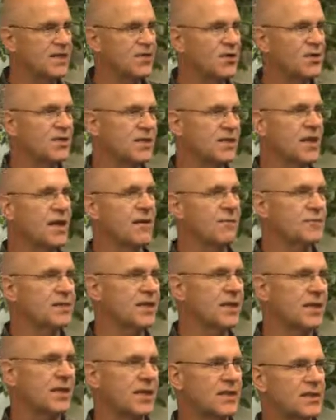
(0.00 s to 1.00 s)
So you see how I'm
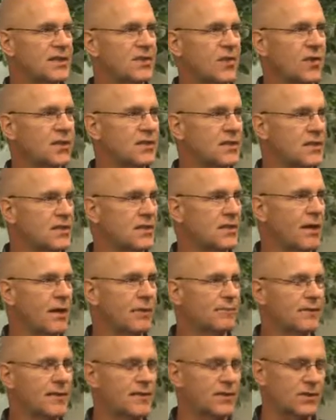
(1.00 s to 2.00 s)
saying it starts, it
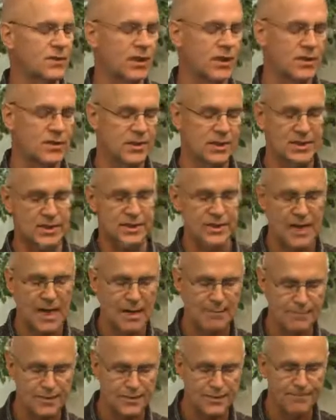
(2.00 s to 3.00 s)
stops, it starts, it
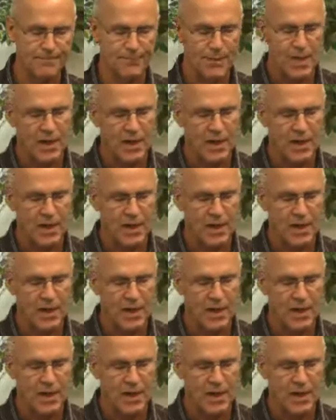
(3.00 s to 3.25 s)
stops.